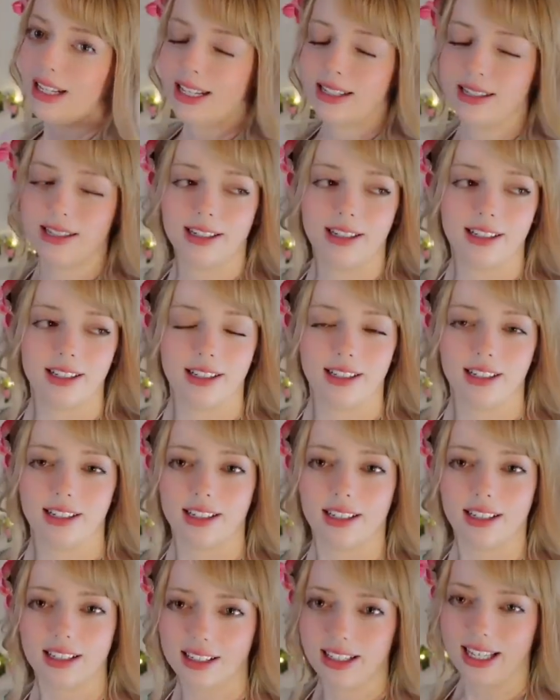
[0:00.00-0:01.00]
a
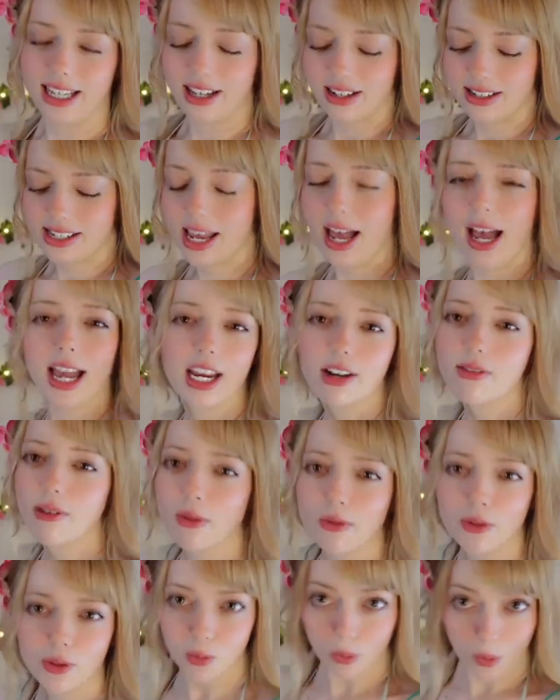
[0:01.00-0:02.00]
little, like a tie
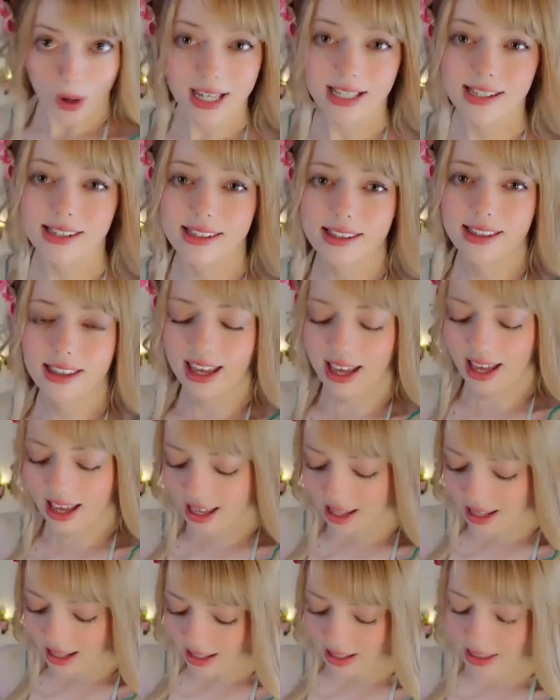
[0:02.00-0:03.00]
around the waist
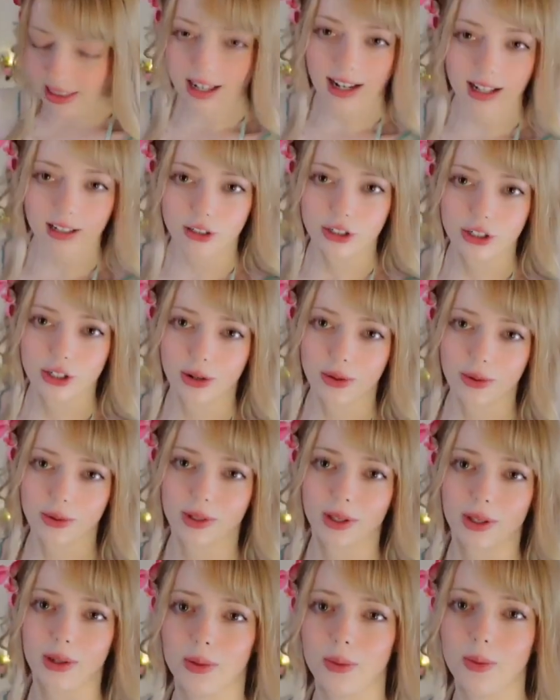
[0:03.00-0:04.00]
thing that I'll show
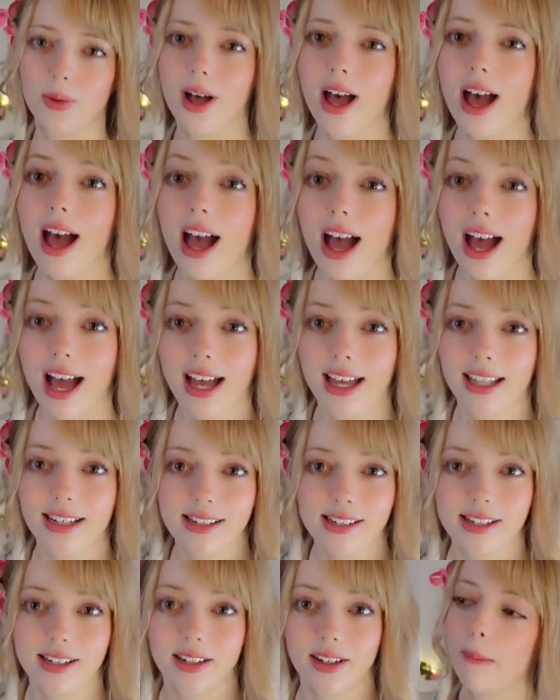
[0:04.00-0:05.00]
you.
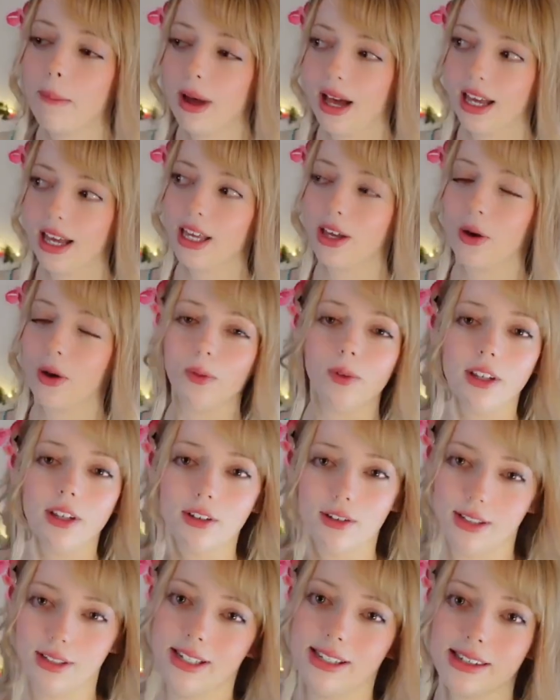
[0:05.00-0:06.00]
And my only
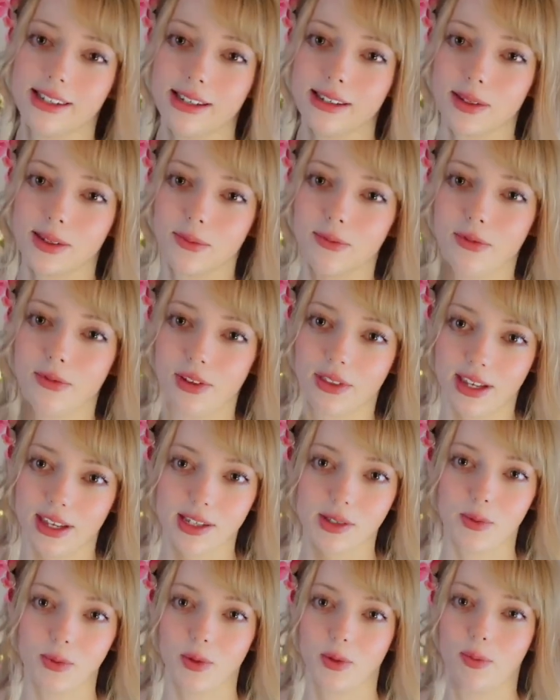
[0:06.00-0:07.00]
criticism for
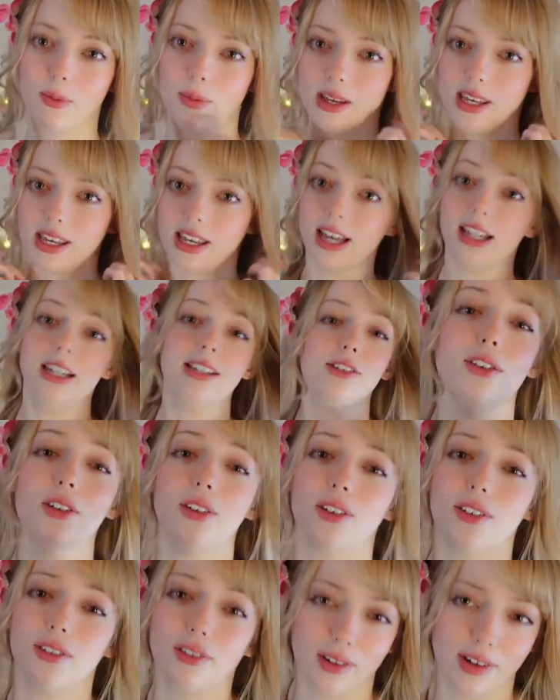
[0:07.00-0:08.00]
this would be, and it's
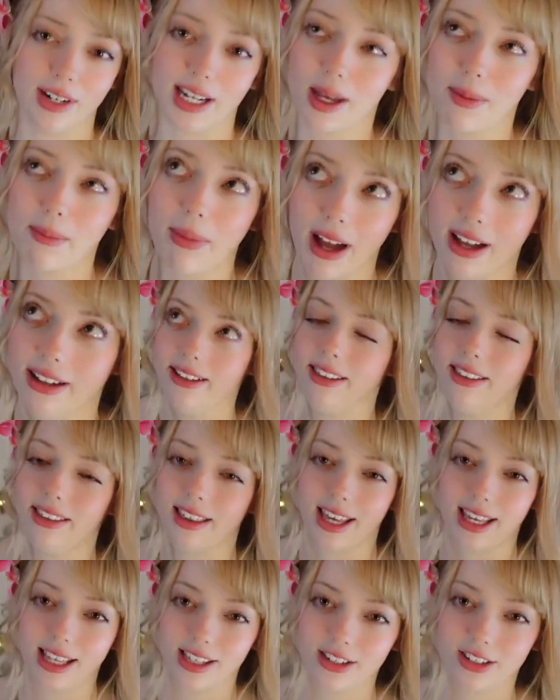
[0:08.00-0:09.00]
not really a bad
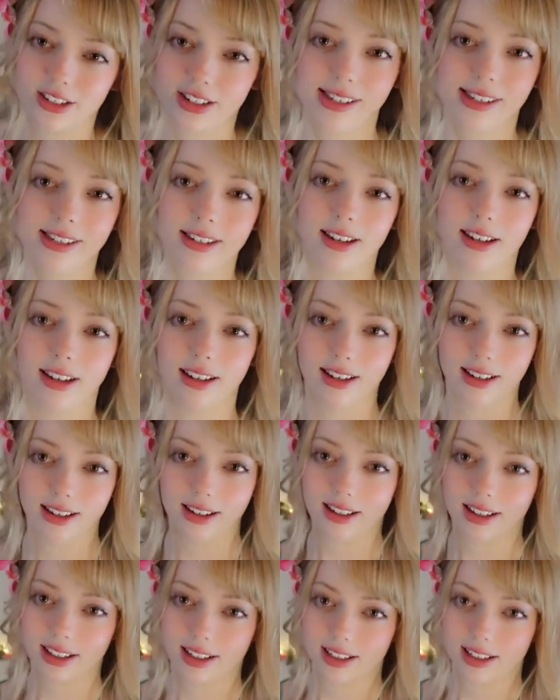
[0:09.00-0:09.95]
thing, it's just a